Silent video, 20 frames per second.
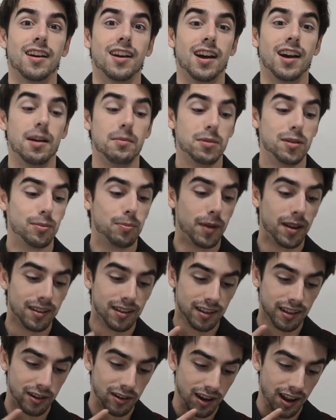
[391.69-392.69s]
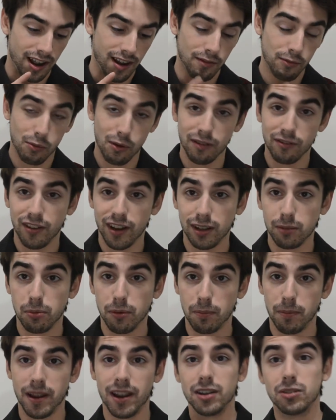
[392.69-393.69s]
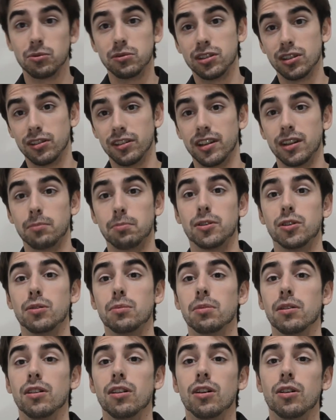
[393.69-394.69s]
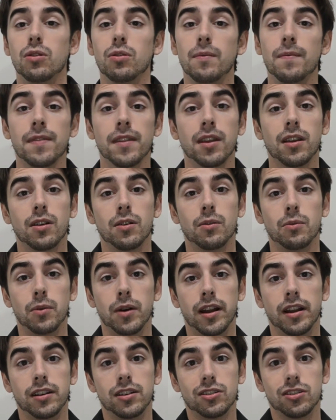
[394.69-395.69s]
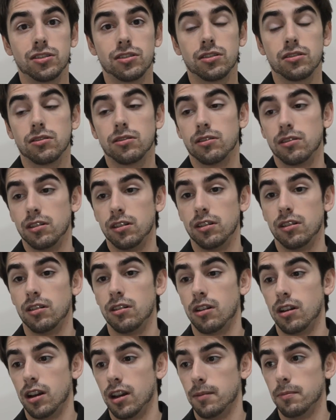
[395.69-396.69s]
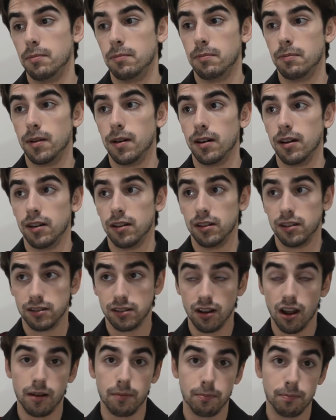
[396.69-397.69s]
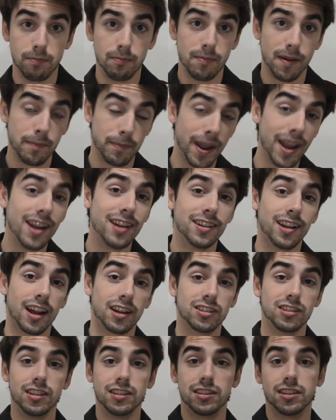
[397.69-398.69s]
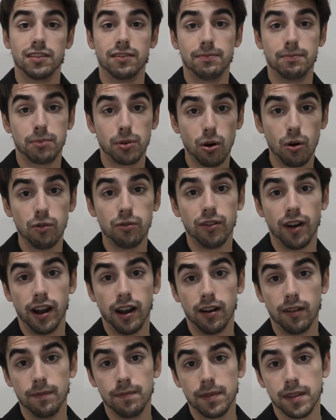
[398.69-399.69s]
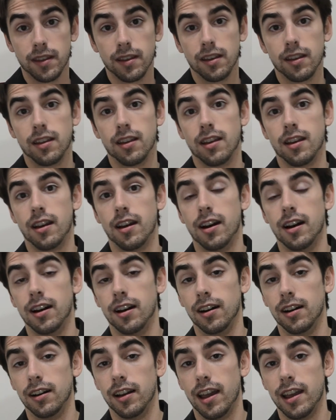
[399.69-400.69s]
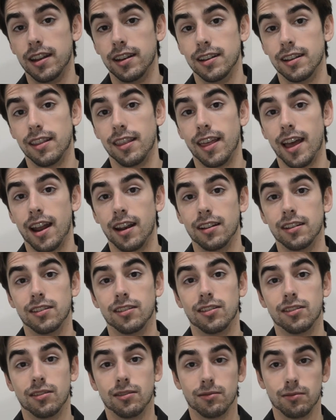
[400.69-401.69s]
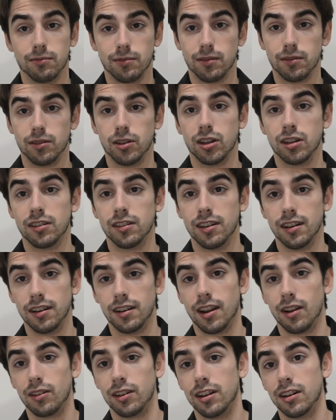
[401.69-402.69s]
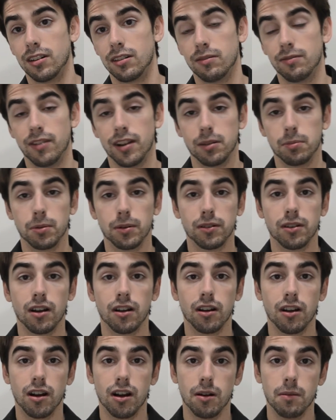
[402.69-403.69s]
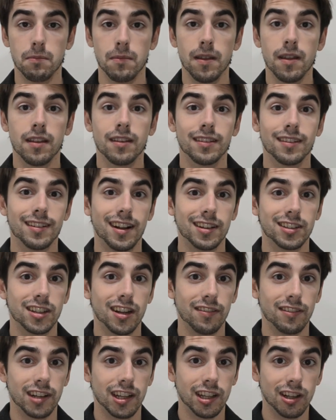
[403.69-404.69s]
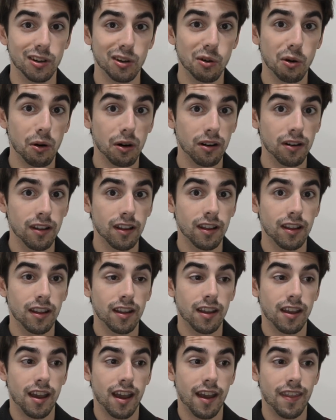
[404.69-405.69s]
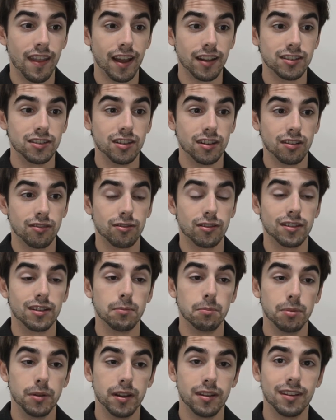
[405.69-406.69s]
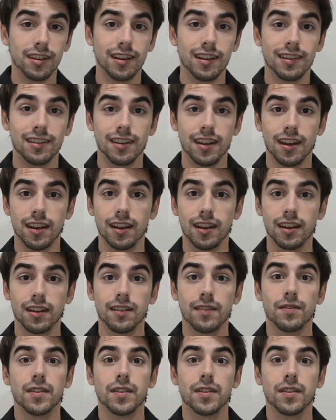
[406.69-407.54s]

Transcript: I'm just basically going to have one Facebook page, which I'll link to below, which uh, it's not a page actually, it's a profile, uh, and that is, you can see it down here, facebook.com slash Kilgour, and that's just for simplicity's sake,